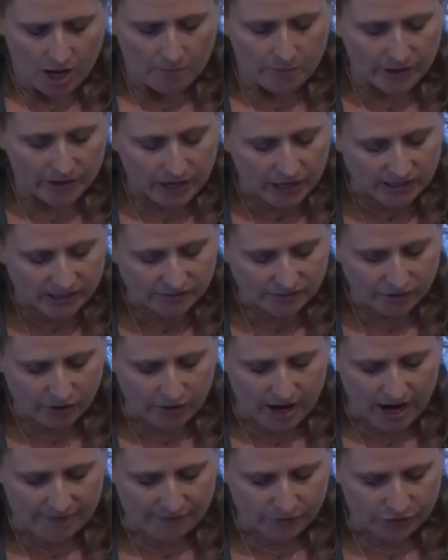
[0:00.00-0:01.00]
Because of
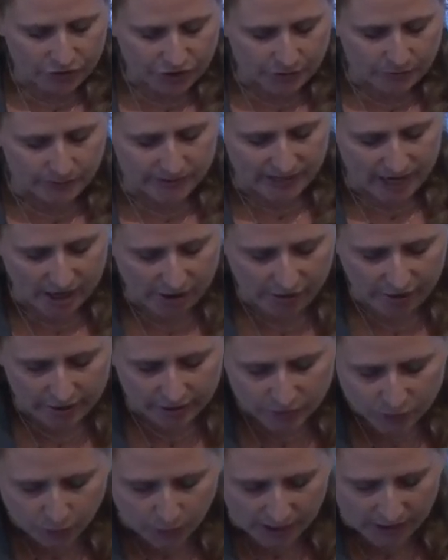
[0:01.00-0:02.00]
her efforts, she was
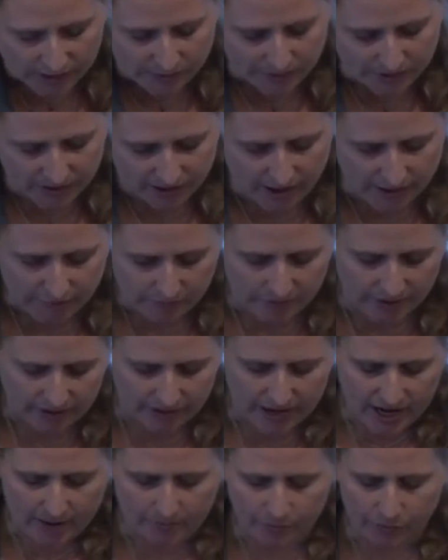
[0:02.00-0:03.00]
decorated twice by the government
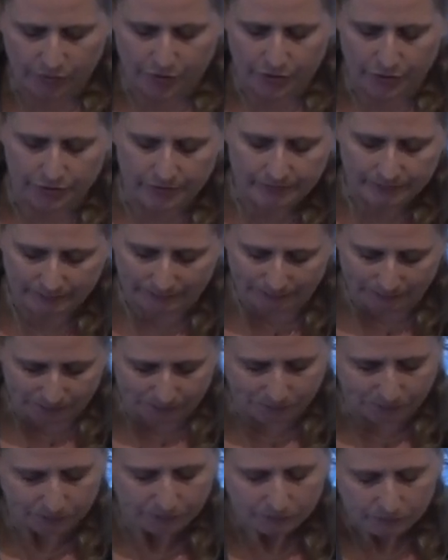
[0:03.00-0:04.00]
of Cameroon,
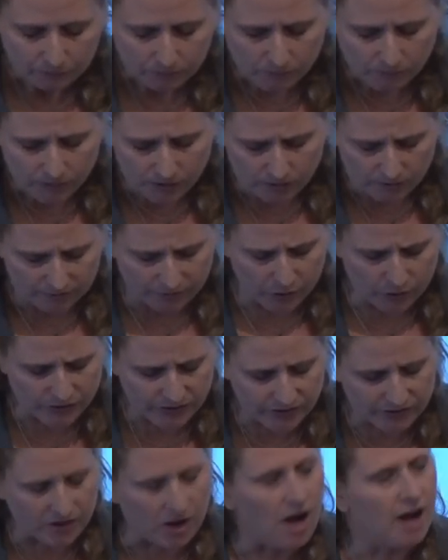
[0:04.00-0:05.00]

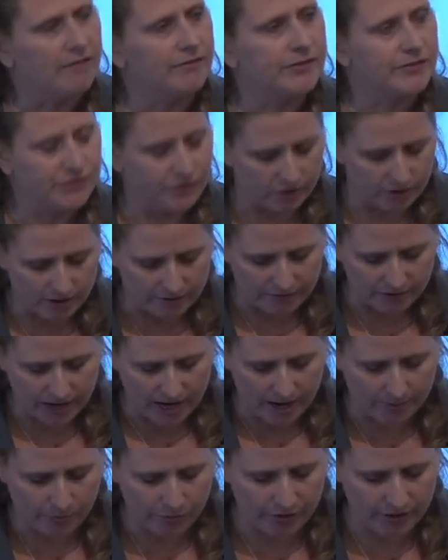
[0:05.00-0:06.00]
first as Officer of the
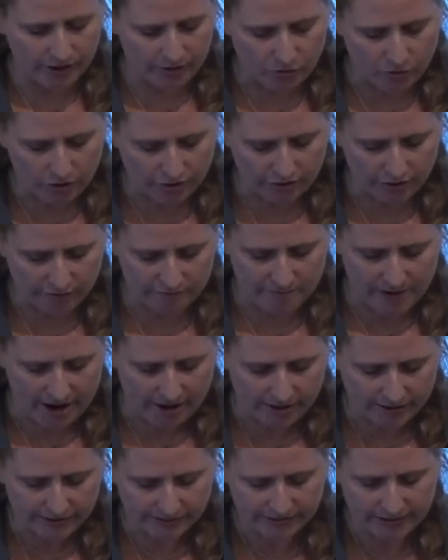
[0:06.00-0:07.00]
Cameroonian Order of
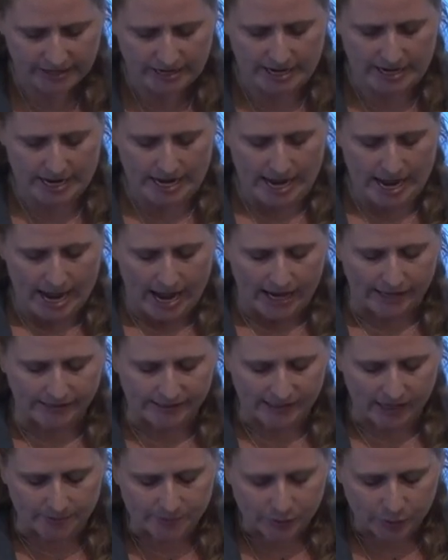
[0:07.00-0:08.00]
Merit, and
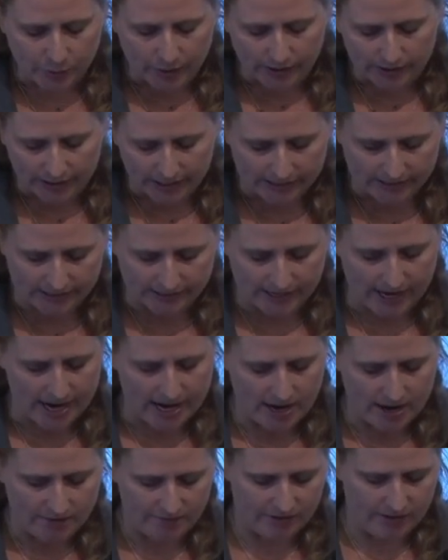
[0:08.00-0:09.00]
subsequently as
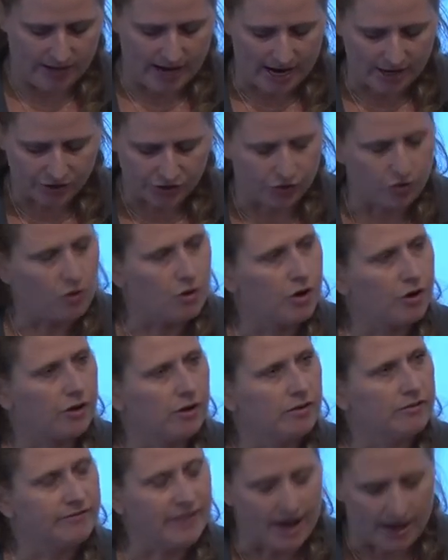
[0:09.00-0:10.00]
Knight of the National
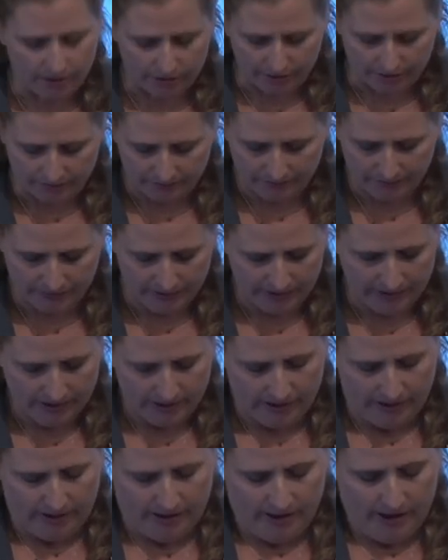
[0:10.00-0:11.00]
Order of Valor.
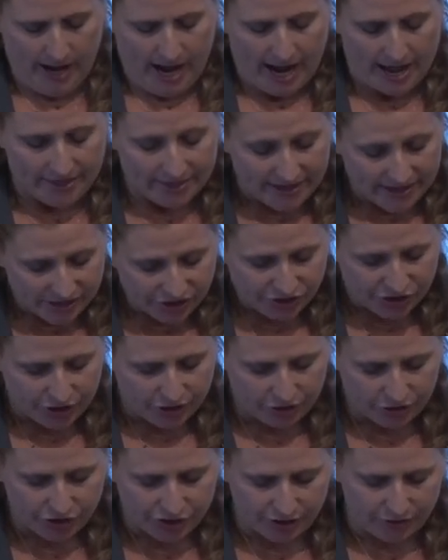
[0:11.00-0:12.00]
And this
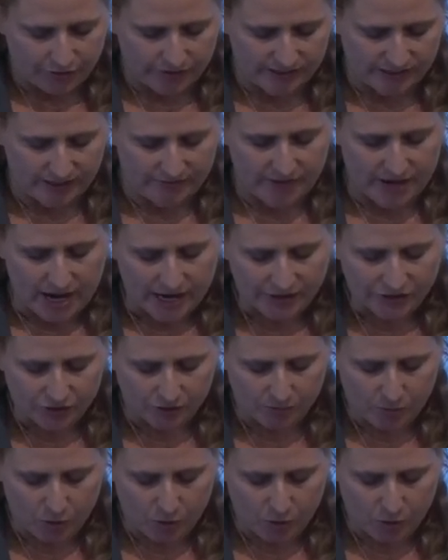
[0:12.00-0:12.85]
year, she received the Esther